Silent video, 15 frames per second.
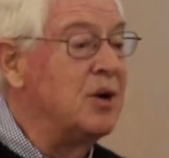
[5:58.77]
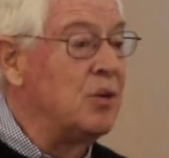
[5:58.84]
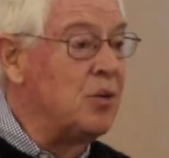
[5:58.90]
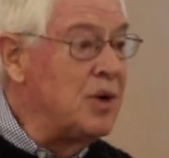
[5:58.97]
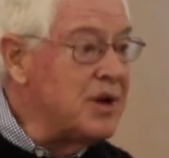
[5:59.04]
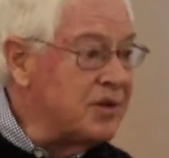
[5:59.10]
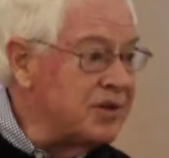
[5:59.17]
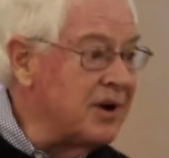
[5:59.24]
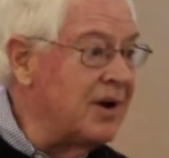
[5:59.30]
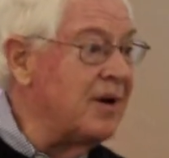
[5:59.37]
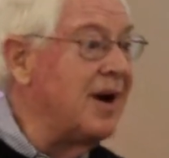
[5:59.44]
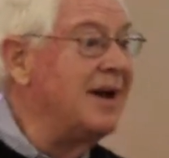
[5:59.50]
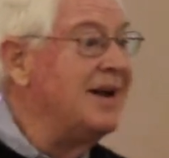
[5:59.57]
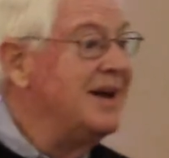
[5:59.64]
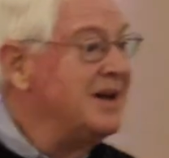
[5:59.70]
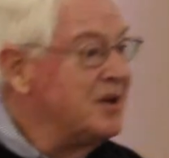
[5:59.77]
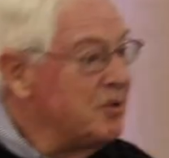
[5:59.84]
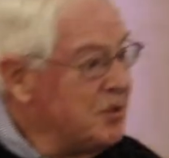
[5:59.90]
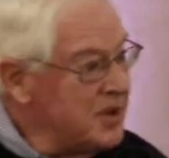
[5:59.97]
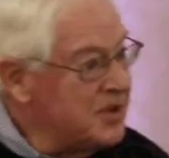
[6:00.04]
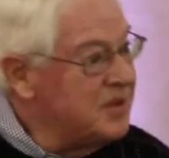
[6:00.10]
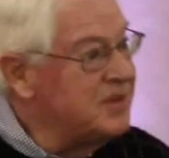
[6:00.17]
with
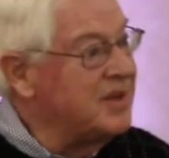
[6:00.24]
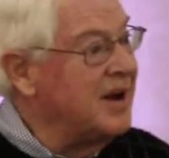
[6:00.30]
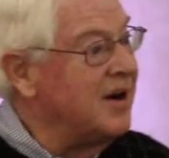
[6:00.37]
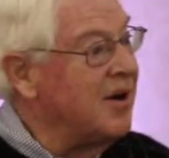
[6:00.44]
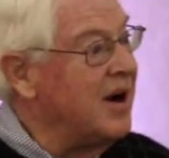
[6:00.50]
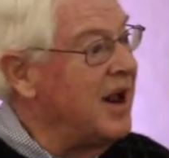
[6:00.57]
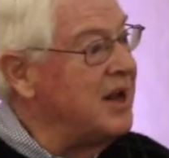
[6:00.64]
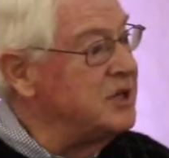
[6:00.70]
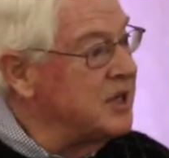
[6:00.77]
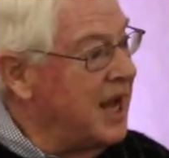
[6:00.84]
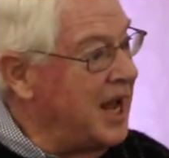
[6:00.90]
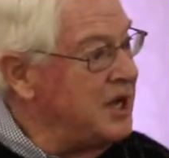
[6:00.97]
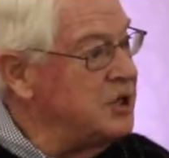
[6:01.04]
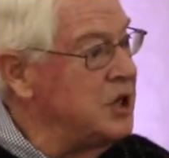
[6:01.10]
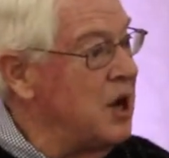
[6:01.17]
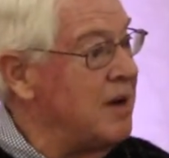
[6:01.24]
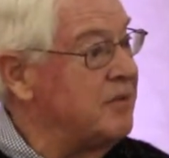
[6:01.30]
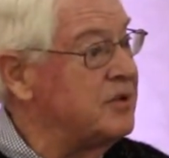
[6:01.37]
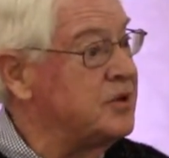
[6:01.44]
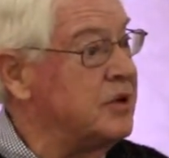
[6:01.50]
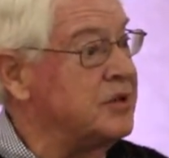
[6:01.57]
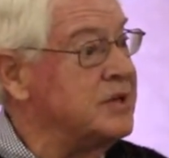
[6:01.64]
their education
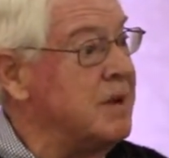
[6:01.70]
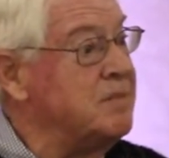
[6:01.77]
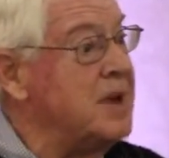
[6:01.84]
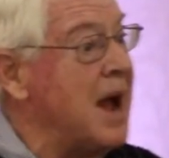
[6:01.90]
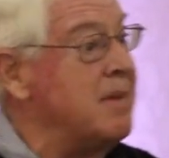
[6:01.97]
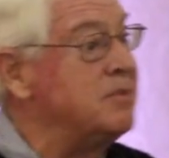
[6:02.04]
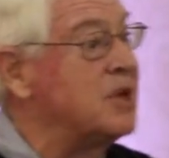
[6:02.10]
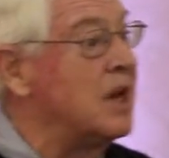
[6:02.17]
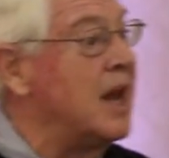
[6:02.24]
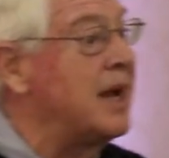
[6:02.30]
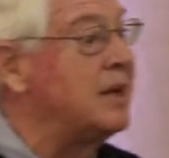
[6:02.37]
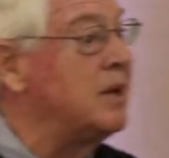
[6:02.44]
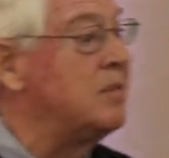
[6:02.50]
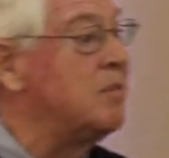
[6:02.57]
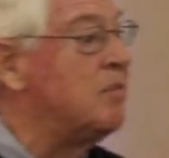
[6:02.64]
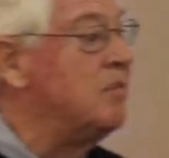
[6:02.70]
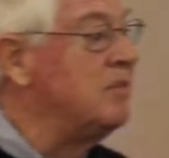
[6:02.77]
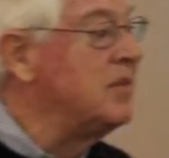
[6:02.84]
officers, sometimes elected